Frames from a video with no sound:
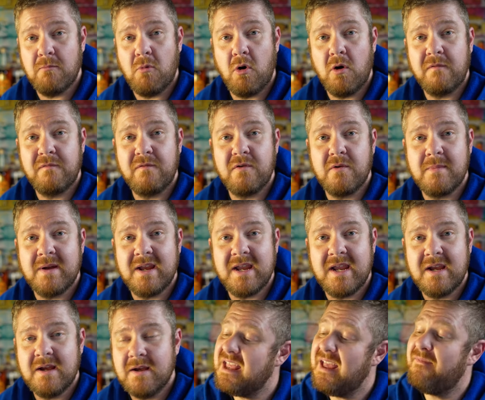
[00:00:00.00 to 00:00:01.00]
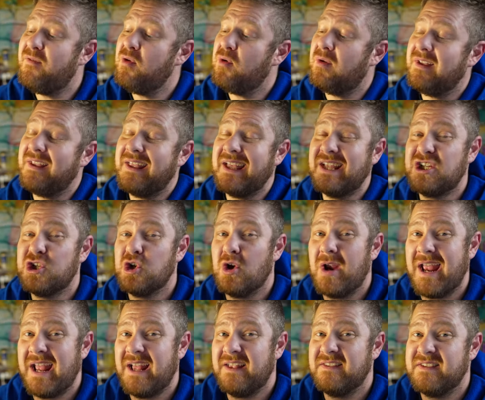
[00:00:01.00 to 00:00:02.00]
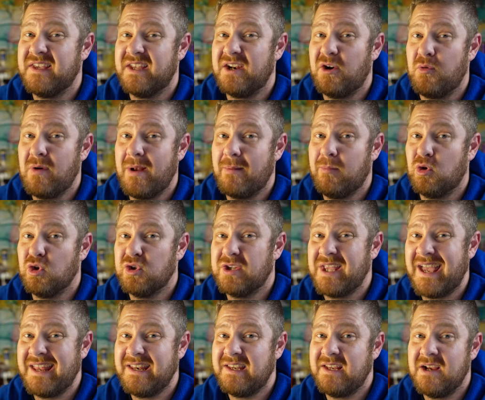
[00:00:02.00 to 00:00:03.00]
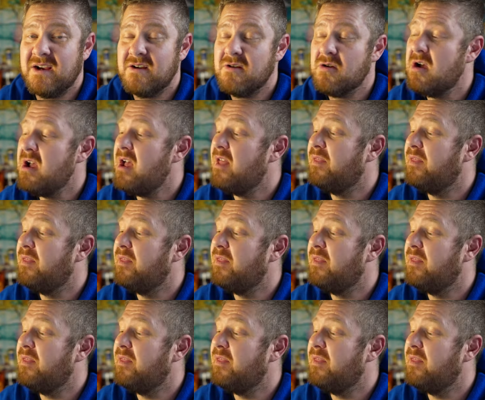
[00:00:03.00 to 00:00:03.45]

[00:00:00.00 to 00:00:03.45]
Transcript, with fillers: more for me if you can get your hands on a Rebel 10 year,